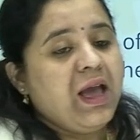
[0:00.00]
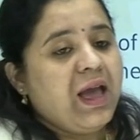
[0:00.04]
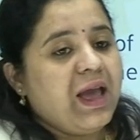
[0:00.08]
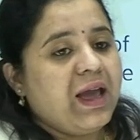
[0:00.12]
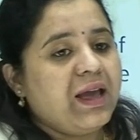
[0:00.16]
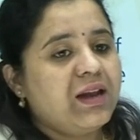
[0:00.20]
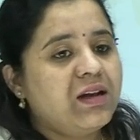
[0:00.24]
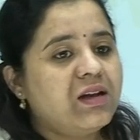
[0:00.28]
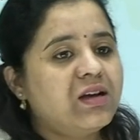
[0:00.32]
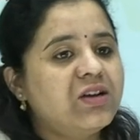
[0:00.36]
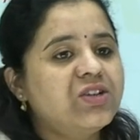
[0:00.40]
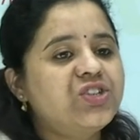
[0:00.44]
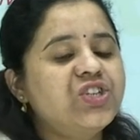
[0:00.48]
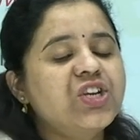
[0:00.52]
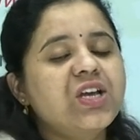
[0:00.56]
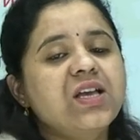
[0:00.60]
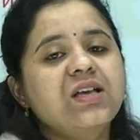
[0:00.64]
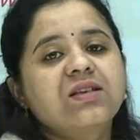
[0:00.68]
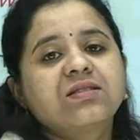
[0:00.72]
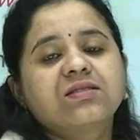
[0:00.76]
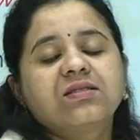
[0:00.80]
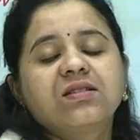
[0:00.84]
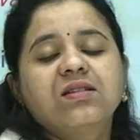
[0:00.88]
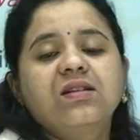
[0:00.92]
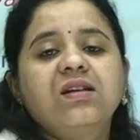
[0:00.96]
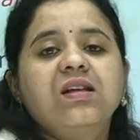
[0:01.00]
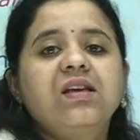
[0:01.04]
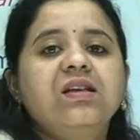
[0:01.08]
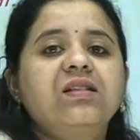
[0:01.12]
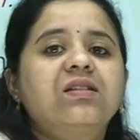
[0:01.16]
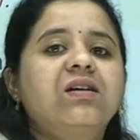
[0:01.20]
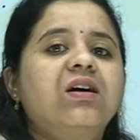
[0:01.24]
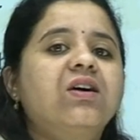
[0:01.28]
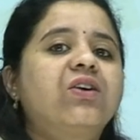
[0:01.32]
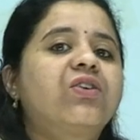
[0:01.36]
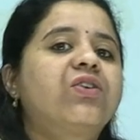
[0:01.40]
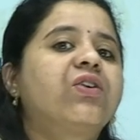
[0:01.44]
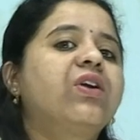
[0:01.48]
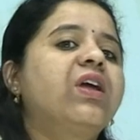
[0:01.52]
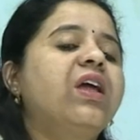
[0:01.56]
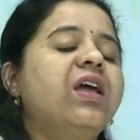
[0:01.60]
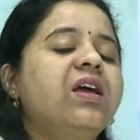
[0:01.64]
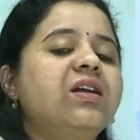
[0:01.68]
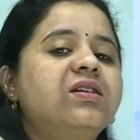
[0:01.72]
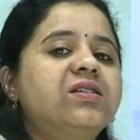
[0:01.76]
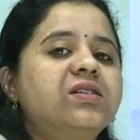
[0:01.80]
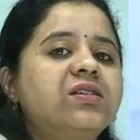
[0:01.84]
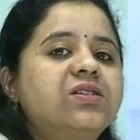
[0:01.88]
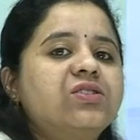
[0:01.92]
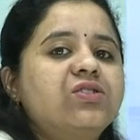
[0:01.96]
Energy is neither
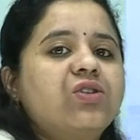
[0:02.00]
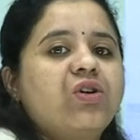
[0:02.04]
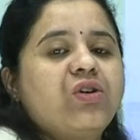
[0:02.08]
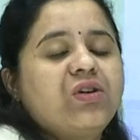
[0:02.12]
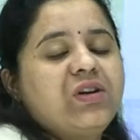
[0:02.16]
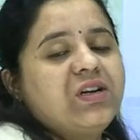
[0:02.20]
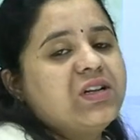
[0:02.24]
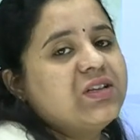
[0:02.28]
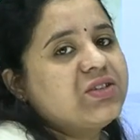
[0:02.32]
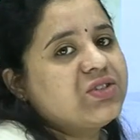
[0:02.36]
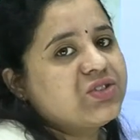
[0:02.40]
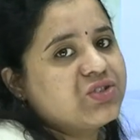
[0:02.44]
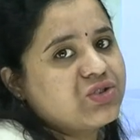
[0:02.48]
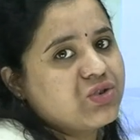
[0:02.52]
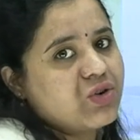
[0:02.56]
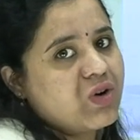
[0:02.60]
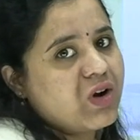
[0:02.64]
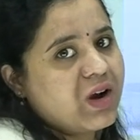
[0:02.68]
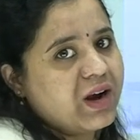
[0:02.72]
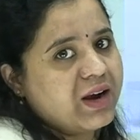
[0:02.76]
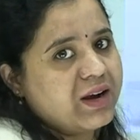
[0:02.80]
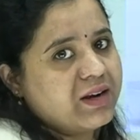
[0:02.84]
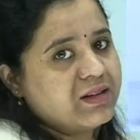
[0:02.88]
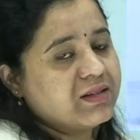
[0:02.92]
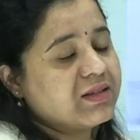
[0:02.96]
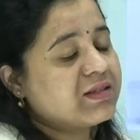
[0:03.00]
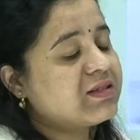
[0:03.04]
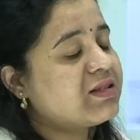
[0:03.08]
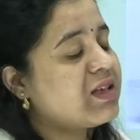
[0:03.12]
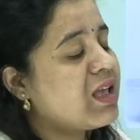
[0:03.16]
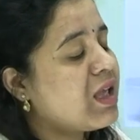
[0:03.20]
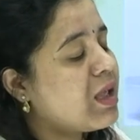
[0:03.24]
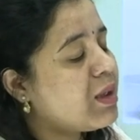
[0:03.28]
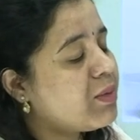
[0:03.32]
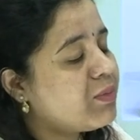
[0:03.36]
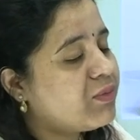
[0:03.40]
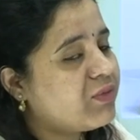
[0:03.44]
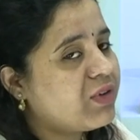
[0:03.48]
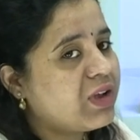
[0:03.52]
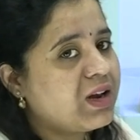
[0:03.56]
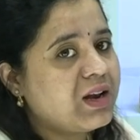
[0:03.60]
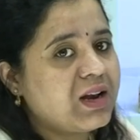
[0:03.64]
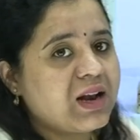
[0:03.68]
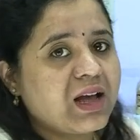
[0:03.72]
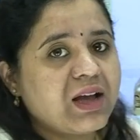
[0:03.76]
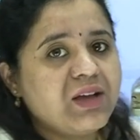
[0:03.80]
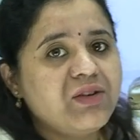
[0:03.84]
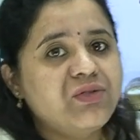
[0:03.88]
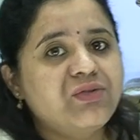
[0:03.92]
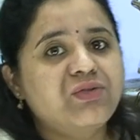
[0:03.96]
created nor destroyed. The same way
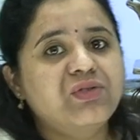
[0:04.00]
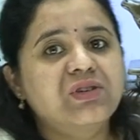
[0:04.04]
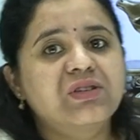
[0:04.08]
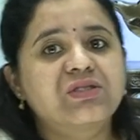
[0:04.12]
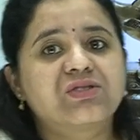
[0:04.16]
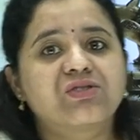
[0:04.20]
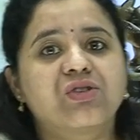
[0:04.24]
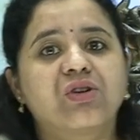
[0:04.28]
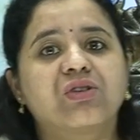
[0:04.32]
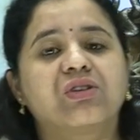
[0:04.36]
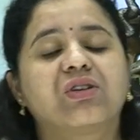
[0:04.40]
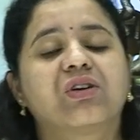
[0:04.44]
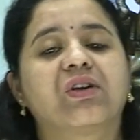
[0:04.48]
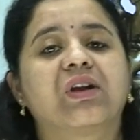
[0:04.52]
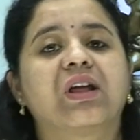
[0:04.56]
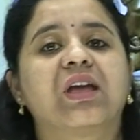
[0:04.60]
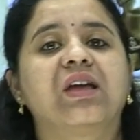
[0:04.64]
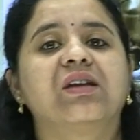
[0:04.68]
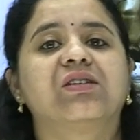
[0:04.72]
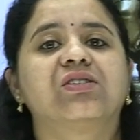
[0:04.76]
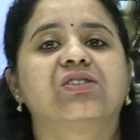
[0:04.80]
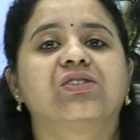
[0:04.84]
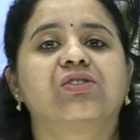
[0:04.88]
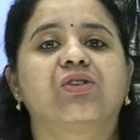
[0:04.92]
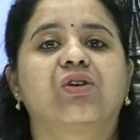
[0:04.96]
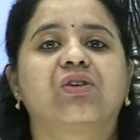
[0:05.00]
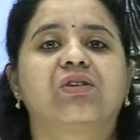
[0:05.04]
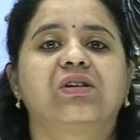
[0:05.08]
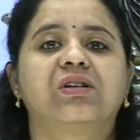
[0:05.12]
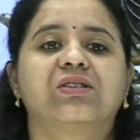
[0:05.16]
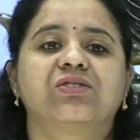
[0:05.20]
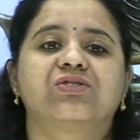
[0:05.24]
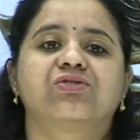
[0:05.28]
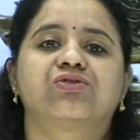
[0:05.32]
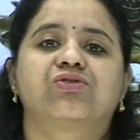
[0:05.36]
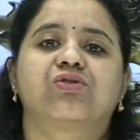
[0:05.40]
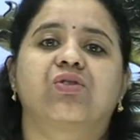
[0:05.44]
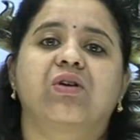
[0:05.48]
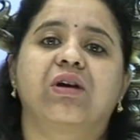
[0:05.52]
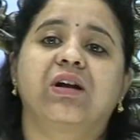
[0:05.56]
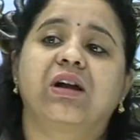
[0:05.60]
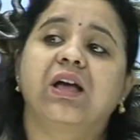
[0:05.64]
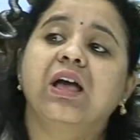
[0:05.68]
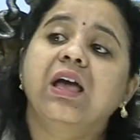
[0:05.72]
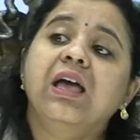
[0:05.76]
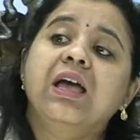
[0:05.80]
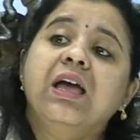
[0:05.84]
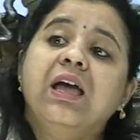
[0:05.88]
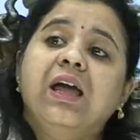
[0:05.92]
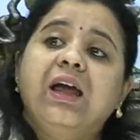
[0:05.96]
life is not created nor destroyed.
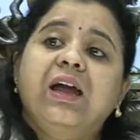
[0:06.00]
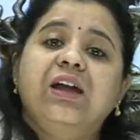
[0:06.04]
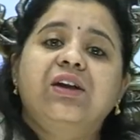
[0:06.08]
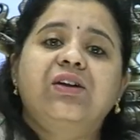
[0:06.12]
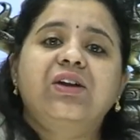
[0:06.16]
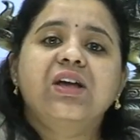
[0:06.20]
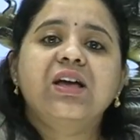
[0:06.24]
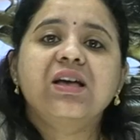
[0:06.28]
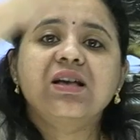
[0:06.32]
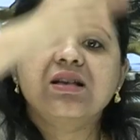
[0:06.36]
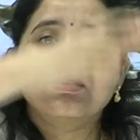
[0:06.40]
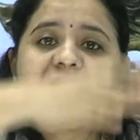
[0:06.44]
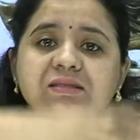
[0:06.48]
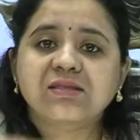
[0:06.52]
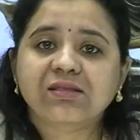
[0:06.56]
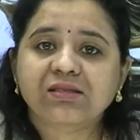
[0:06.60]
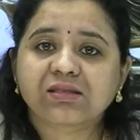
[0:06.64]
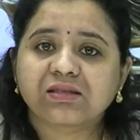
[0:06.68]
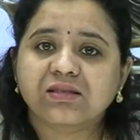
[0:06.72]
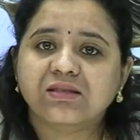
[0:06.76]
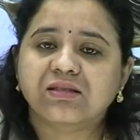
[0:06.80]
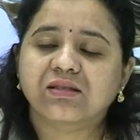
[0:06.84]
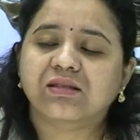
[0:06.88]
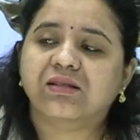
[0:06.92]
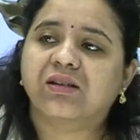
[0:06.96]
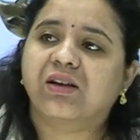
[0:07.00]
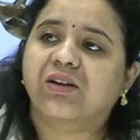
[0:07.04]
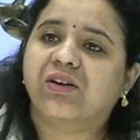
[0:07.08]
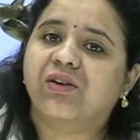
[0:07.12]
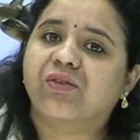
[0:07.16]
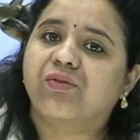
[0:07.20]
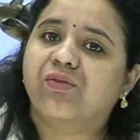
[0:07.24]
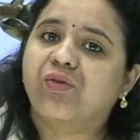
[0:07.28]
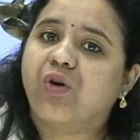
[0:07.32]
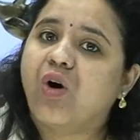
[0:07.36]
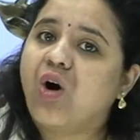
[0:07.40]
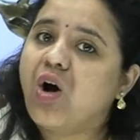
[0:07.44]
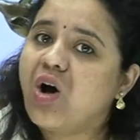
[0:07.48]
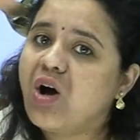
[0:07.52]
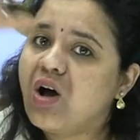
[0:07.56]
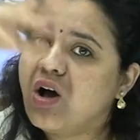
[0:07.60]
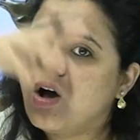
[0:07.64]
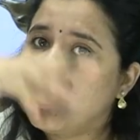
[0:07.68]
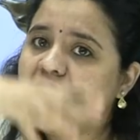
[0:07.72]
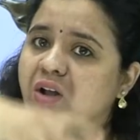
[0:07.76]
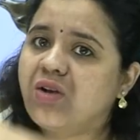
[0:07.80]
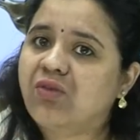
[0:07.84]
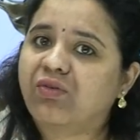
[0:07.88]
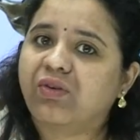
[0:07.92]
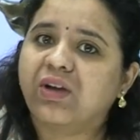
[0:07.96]
It is
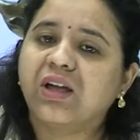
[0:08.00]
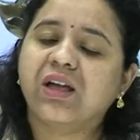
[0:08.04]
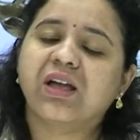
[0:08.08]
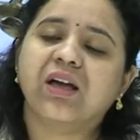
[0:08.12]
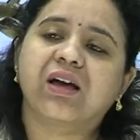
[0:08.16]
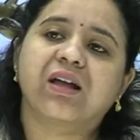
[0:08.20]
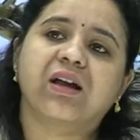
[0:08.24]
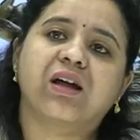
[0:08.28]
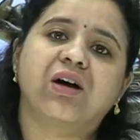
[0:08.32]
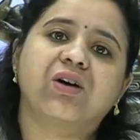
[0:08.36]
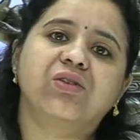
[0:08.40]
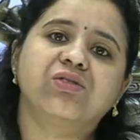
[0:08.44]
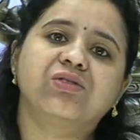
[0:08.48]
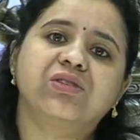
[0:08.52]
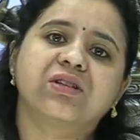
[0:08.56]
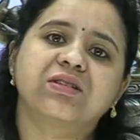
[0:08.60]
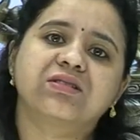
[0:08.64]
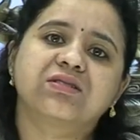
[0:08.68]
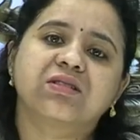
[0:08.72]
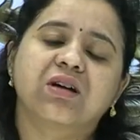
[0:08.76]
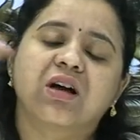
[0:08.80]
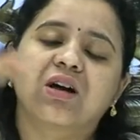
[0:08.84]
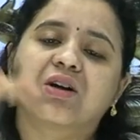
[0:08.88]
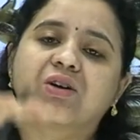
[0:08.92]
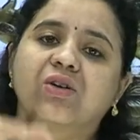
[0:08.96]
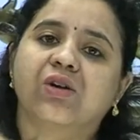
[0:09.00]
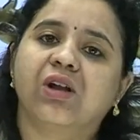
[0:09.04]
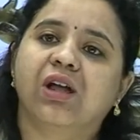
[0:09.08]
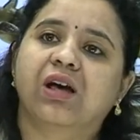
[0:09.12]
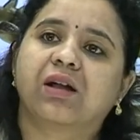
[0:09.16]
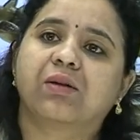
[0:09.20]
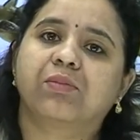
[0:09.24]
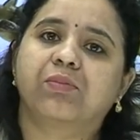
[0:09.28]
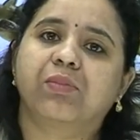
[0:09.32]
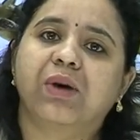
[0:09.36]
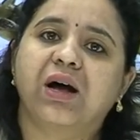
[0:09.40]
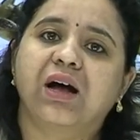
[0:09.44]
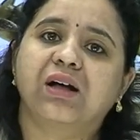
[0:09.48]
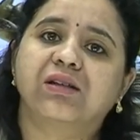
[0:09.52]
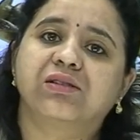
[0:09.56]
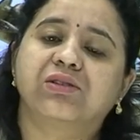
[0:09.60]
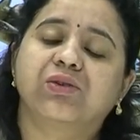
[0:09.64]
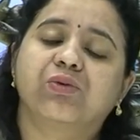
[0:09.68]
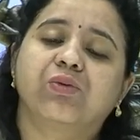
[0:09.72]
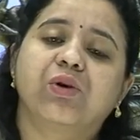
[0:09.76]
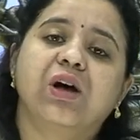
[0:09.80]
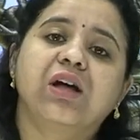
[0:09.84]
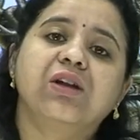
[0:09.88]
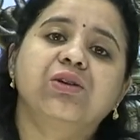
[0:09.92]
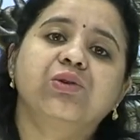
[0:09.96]
revolving around the circular path.
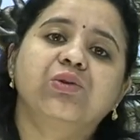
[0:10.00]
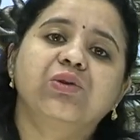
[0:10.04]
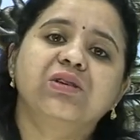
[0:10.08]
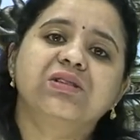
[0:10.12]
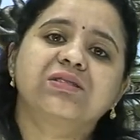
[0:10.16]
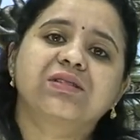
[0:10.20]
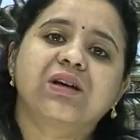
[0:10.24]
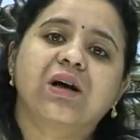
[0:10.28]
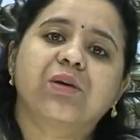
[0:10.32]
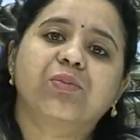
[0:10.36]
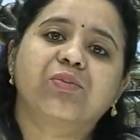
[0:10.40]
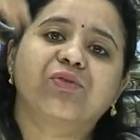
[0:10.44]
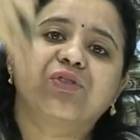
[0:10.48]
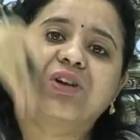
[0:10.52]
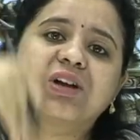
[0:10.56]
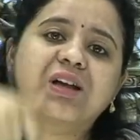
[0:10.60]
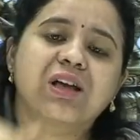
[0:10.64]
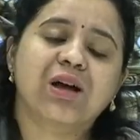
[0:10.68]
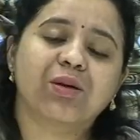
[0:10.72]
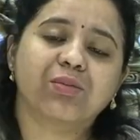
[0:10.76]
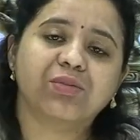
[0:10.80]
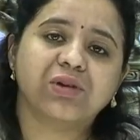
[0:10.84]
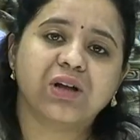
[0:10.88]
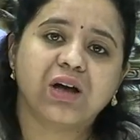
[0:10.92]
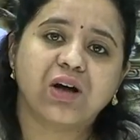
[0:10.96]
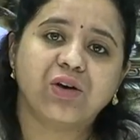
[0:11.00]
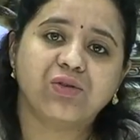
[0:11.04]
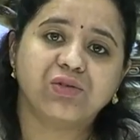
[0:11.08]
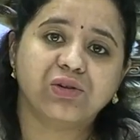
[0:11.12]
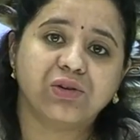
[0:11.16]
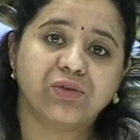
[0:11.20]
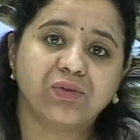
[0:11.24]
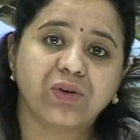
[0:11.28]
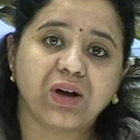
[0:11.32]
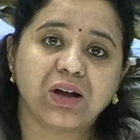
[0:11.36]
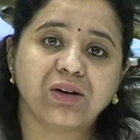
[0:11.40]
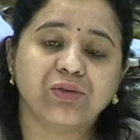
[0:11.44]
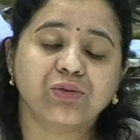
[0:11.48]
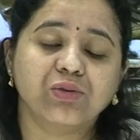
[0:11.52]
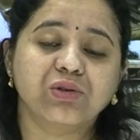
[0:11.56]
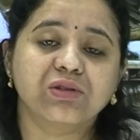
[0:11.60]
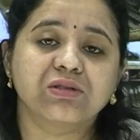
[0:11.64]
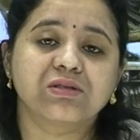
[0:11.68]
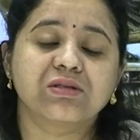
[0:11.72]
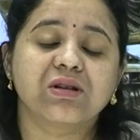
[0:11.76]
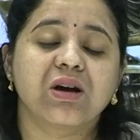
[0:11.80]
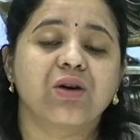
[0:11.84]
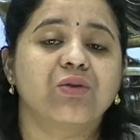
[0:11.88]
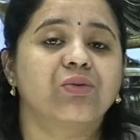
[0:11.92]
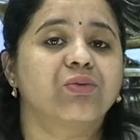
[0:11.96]
The one who is up will come down. The one who
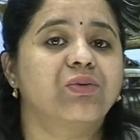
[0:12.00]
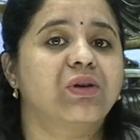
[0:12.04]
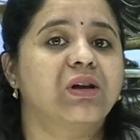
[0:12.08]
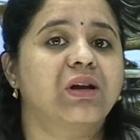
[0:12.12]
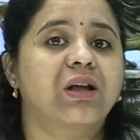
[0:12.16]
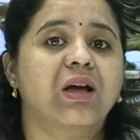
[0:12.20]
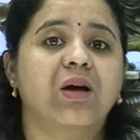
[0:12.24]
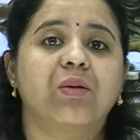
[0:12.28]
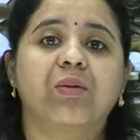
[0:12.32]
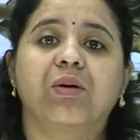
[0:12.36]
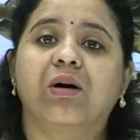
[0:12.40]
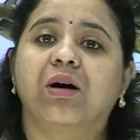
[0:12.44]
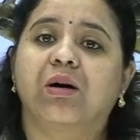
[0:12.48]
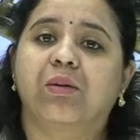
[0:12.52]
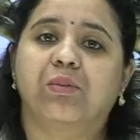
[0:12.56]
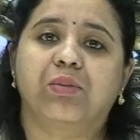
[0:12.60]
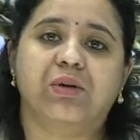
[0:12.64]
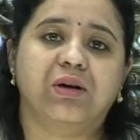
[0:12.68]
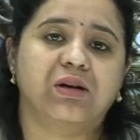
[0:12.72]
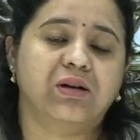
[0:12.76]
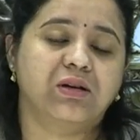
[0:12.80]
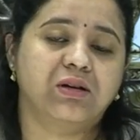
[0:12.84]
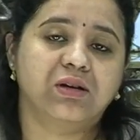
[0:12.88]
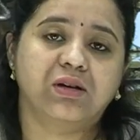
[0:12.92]
is down will come up.